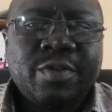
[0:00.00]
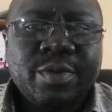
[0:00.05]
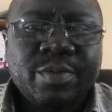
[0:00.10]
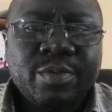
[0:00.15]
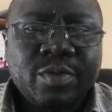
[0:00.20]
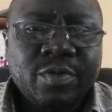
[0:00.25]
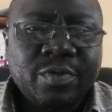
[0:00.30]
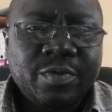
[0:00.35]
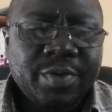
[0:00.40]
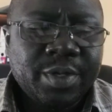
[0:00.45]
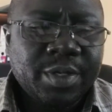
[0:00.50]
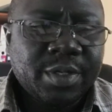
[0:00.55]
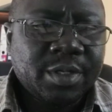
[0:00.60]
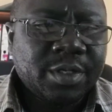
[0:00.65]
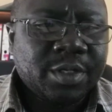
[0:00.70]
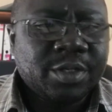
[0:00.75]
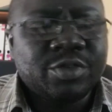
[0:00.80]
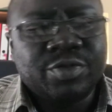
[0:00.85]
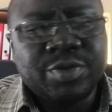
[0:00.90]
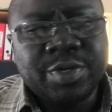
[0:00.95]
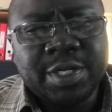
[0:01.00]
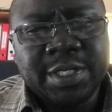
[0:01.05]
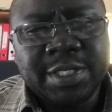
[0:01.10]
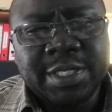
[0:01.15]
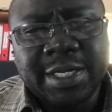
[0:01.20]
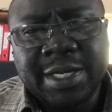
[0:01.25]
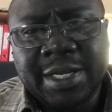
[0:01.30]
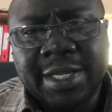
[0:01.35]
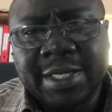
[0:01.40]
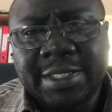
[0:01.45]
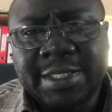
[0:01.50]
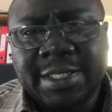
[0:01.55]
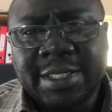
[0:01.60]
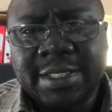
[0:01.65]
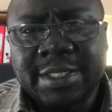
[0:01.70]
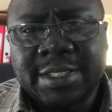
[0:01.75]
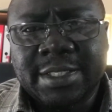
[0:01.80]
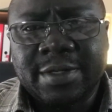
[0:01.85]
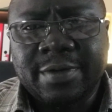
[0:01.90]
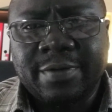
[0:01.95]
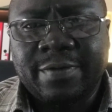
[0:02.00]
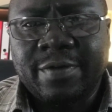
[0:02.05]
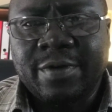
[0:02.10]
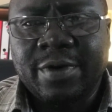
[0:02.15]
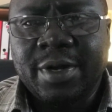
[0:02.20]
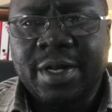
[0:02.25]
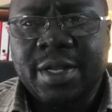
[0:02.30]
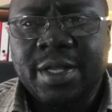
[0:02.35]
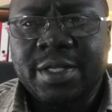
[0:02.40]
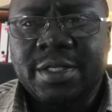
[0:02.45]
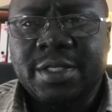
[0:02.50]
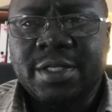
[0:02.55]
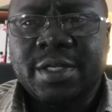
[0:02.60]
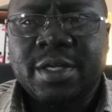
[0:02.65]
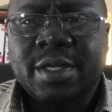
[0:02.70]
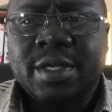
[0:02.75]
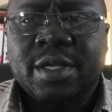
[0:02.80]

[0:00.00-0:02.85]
removing the trees and excess foliage